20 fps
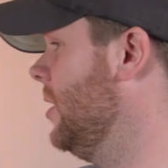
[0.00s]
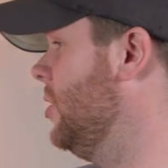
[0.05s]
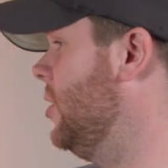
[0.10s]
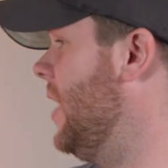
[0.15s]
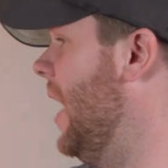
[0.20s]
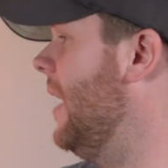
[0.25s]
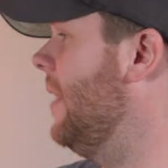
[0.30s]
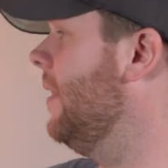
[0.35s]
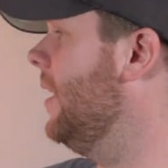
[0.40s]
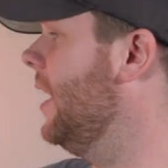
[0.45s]

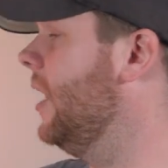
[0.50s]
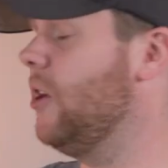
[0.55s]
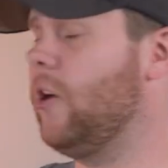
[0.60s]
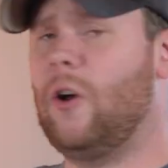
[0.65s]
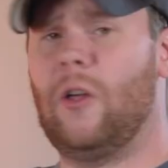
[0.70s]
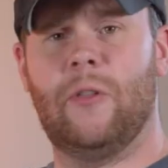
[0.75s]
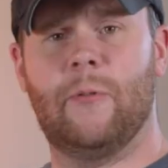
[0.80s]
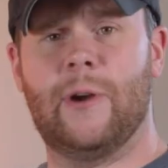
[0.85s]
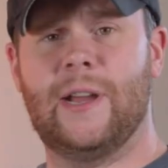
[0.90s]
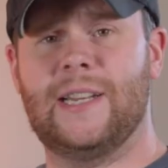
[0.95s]
Dialing it
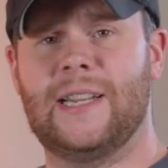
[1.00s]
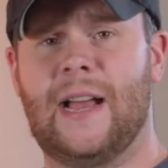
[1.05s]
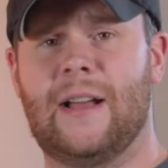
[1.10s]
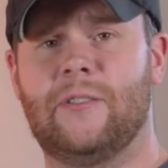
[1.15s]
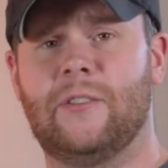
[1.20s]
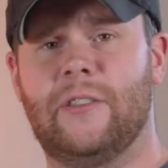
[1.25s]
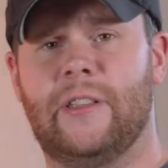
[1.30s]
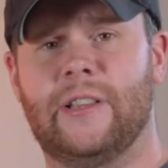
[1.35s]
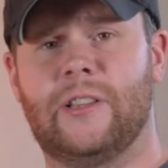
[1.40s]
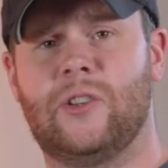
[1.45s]
all the way down
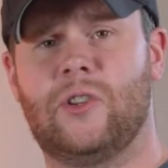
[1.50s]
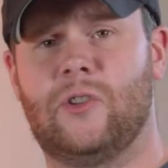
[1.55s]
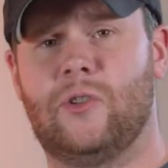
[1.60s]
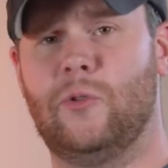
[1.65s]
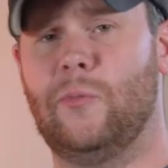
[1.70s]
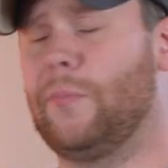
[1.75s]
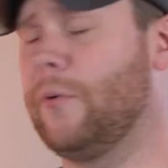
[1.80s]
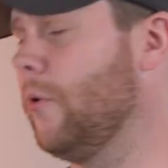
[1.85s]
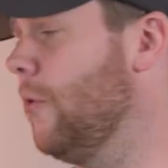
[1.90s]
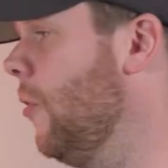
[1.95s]
to this
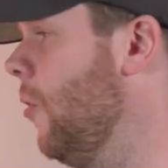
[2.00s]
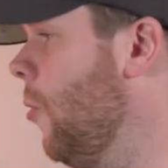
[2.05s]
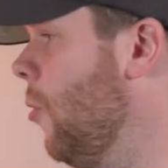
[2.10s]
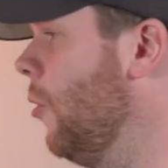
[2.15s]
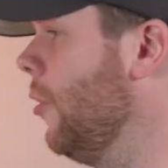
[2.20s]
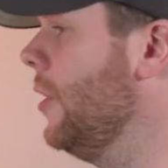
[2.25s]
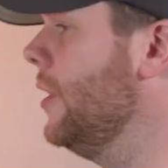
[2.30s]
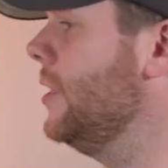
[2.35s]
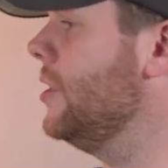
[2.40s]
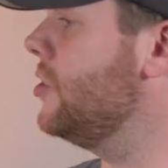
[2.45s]
super
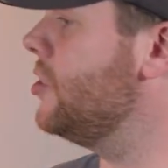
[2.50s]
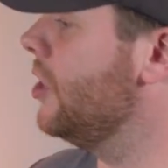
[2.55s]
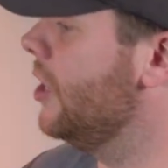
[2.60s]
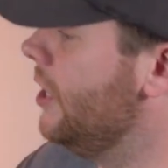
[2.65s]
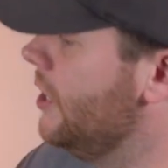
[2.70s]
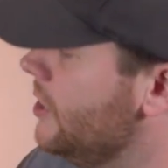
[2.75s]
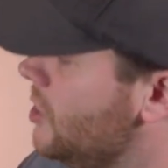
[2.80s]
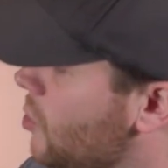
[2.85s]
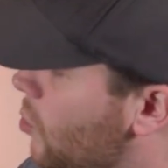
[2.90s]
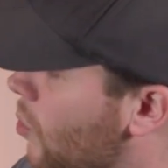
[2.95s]
orange
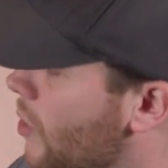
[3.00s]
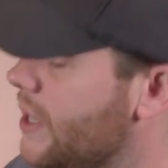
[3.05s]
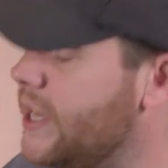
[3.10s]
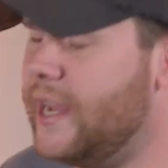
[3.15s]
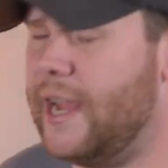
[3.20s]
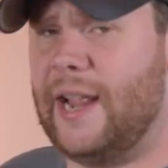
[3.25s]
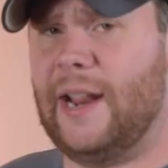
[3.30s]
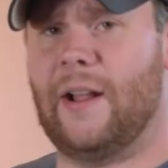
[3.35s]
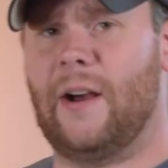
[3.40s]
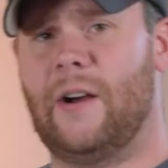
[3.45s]

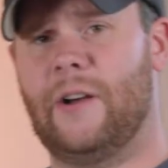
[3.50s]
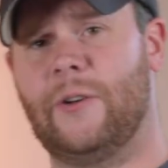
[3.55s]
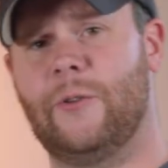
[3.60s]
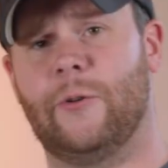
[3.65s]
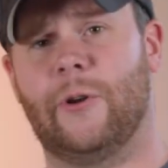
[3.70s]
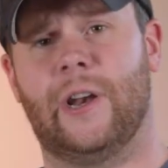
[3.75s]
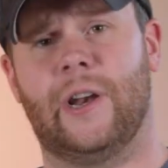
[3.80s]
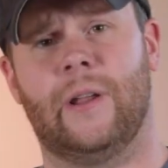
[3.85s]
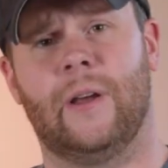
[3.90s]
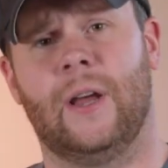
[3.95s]

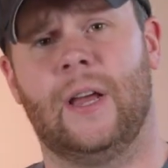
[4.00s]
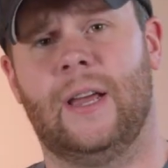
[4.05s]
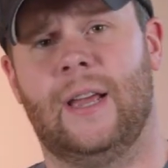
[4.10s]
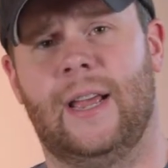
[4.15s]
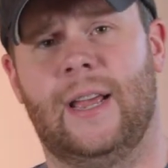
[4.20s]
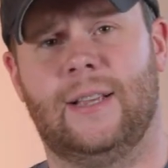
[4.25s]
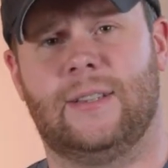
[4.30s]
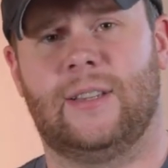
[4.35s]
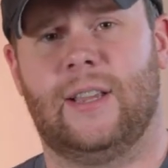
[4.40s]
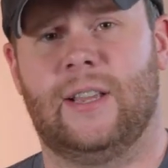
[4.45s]
2800
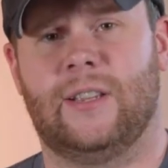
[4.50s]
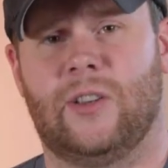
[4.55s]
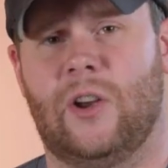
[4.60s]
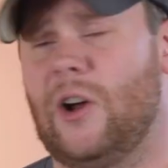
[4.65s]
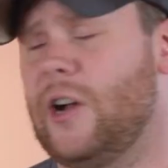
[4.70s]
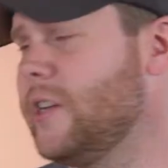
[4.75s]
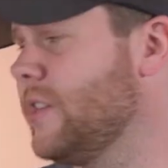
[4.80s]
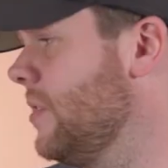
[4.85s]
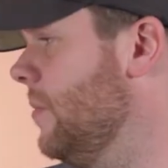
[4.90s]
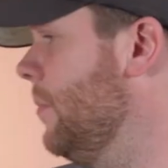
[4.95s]
is
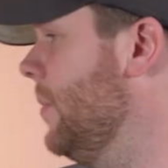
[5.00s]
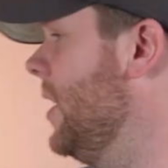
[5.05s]
awesome